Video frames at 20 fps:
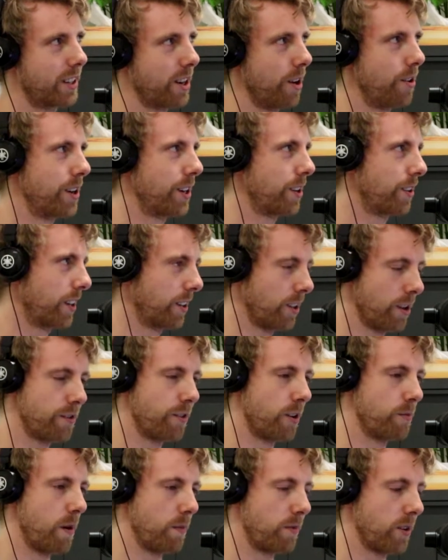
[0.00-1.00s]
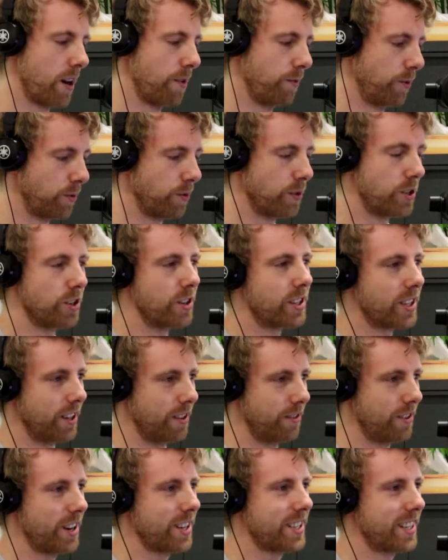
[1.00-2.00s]
going on a low FODMAP diet would reduce the
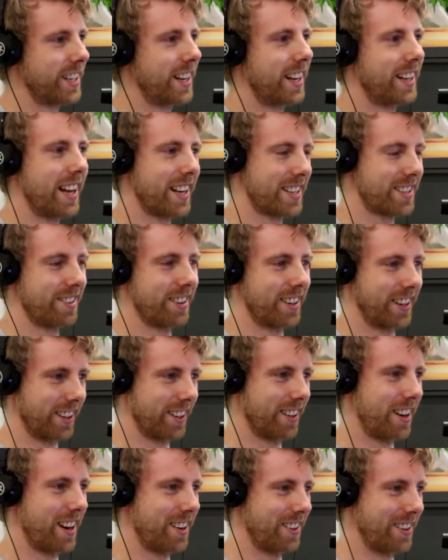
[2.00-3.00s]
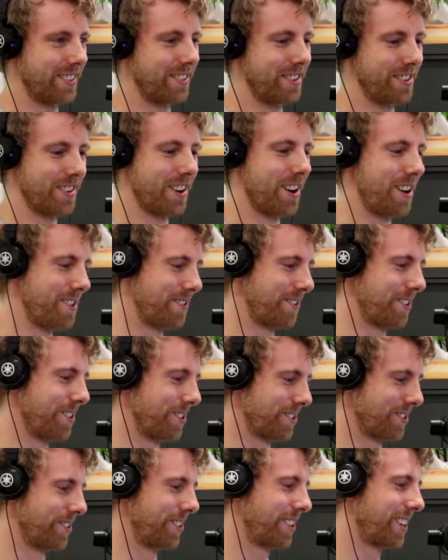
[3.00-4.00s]
diversity, and that's not in alignment with
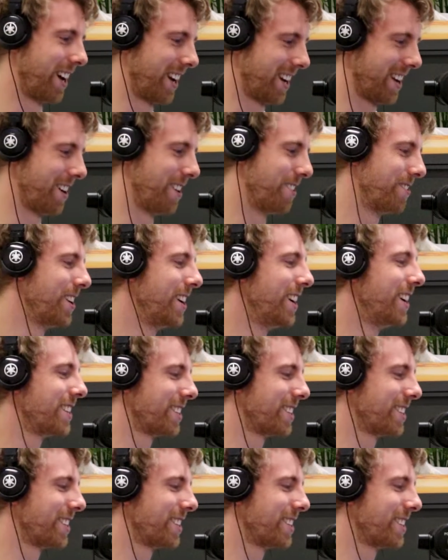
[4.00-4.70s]
overall good gut health.